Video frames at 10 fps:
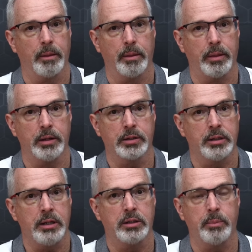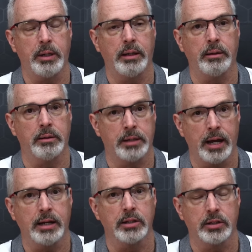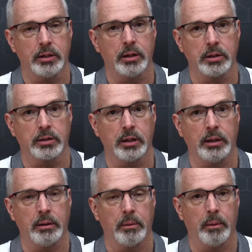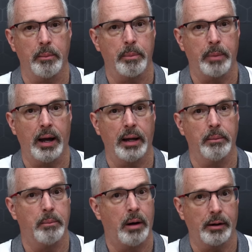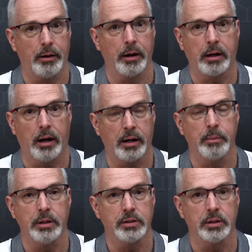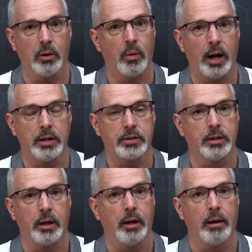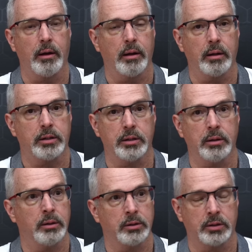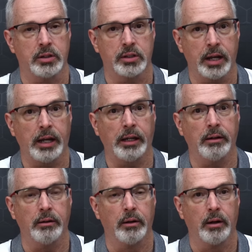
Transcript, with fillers: this needs to be taken seriously by modern economies in the West to sustain